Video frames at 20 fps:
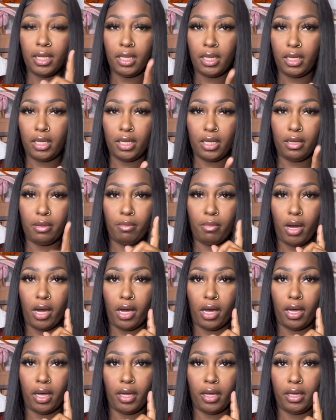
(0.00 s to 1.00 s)
in
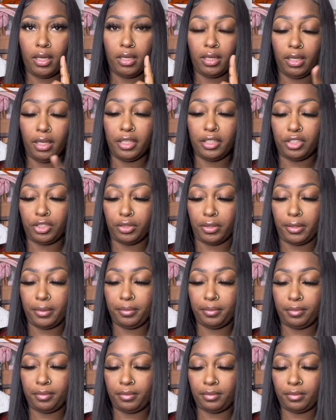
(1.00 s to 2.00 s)
my link tree.
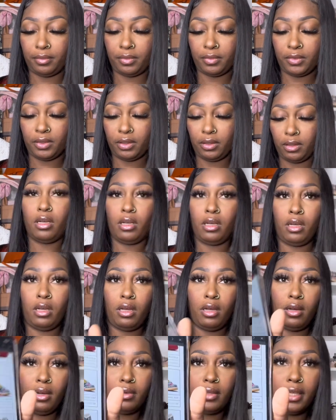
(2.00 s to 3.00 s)

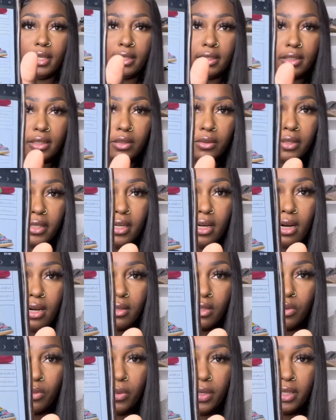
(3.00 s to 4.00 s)
Okay, so here are
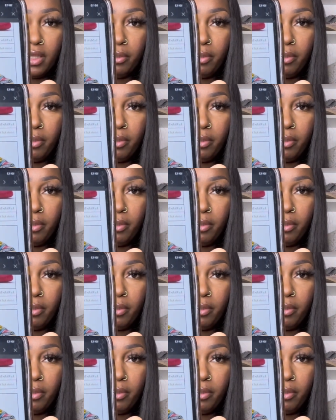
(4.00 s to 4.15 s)
the What the